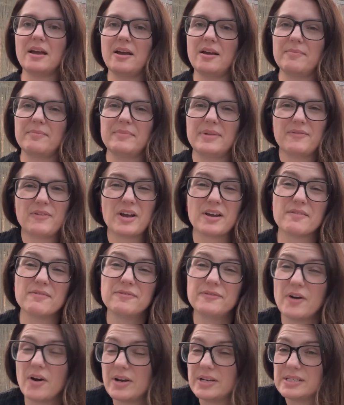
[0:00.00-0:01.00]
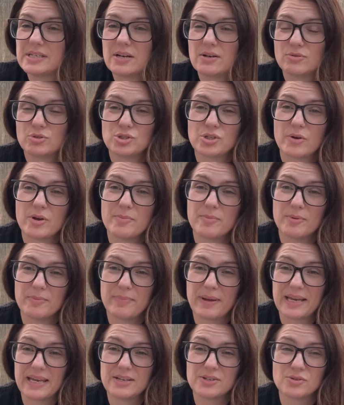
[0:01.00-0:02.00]
if I can find it, I'll show it. But
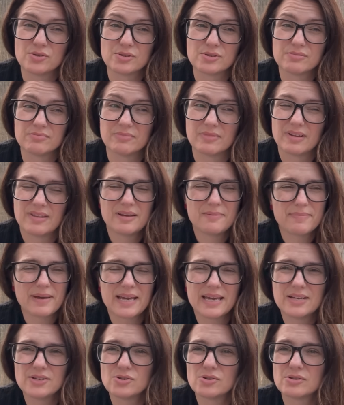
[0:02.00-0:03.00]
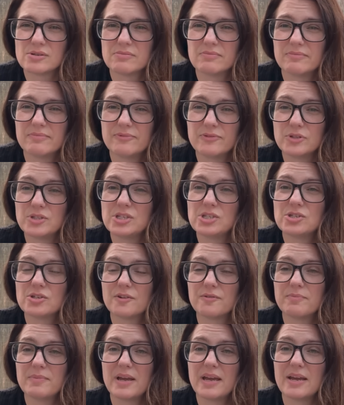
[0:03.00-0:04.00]
Becky took some footage
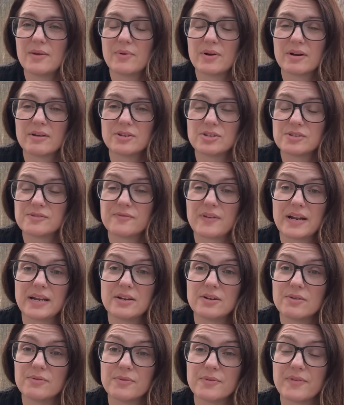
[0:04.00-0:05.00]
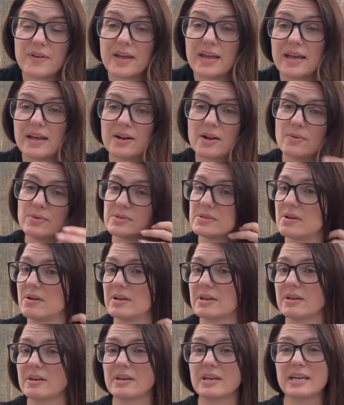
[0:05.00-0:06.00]
of me when I just fell in love with it. And I was
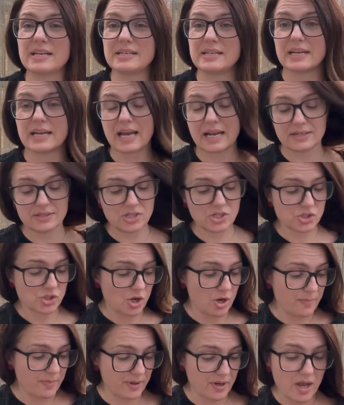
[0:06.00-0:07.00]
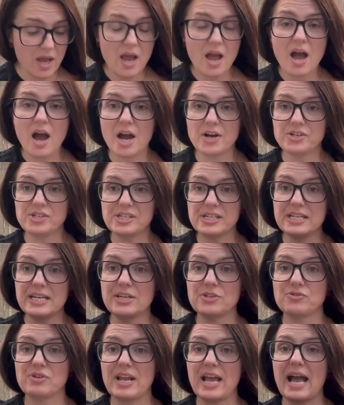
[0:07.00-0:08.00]
like a kid in a candy shop. And I just
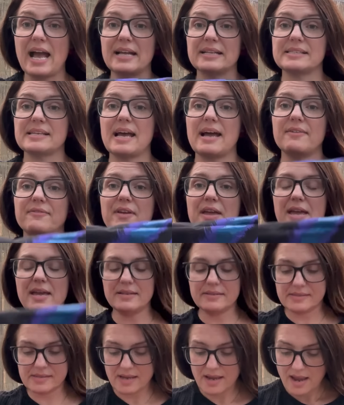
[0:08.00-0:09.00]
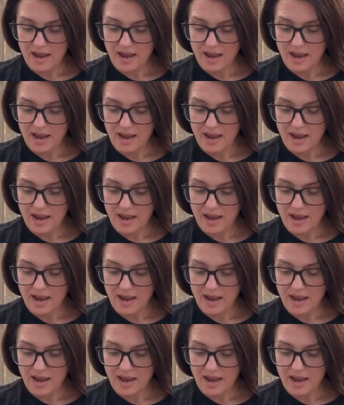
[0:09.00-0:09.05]
literally had to have it.